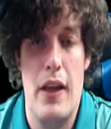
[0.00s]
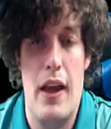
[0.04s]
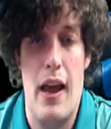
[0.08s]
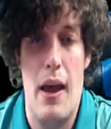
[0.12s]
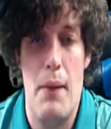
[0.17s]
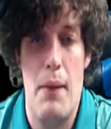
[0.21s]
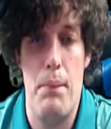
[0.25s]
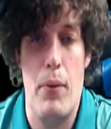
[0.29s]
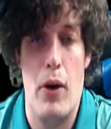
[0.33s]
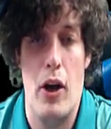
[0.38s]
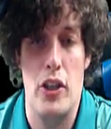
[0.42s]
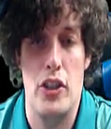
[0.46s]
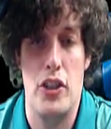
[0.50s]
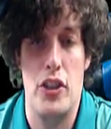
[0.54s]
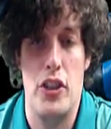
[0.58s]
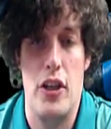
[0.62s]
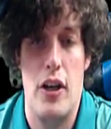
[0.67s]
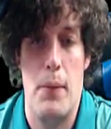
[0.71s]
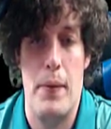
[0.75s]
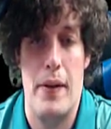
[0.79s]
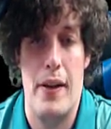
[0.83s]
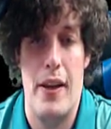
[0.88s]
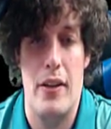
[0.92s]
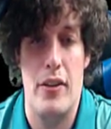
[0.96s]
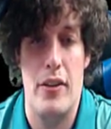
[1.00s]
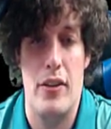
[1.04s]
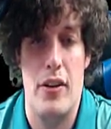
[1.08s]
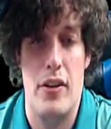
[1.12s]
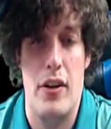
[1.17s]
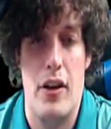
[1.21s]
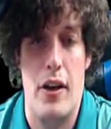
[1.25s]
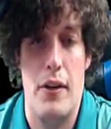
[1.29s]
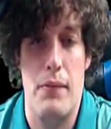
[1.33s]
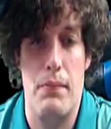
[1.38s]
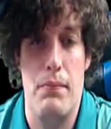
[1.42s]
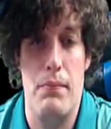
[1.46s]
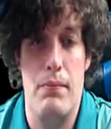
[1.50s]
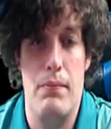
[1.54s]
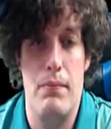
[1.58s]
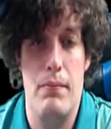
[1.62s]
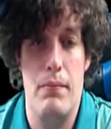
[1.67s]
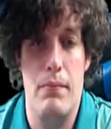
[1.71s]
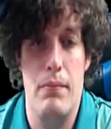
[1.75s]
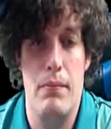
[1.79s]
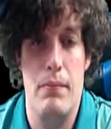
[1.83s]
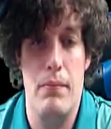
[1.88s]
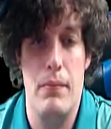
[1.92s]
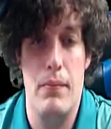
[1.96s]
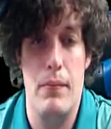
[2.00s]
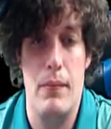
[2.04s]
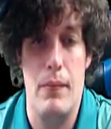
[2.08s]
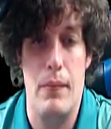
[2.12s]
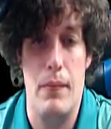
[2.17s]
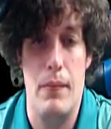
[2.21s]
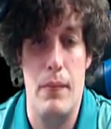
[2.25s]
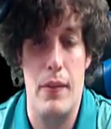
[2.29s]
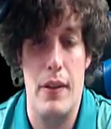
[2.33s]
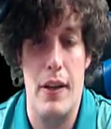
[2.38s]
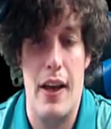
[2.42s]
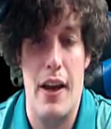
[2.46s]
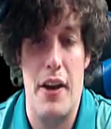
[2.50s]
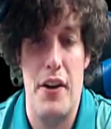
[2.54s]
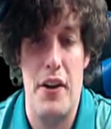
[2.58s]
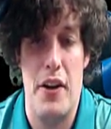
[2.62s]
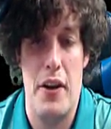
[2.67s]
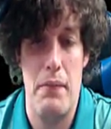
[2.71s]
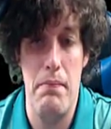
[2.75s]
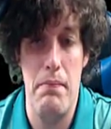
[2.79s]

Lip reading: I botched it up again, didn't I? Yeah, I did.